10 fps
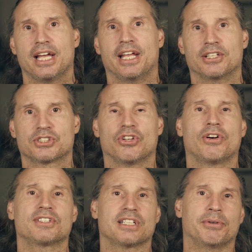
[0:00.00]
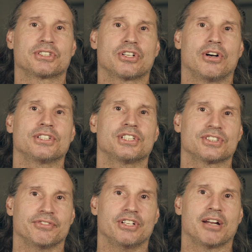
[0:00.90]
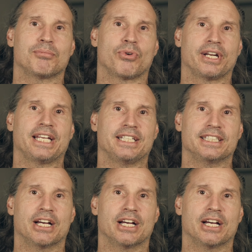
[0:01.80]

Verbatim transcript: And as long as I was conscious of not breaking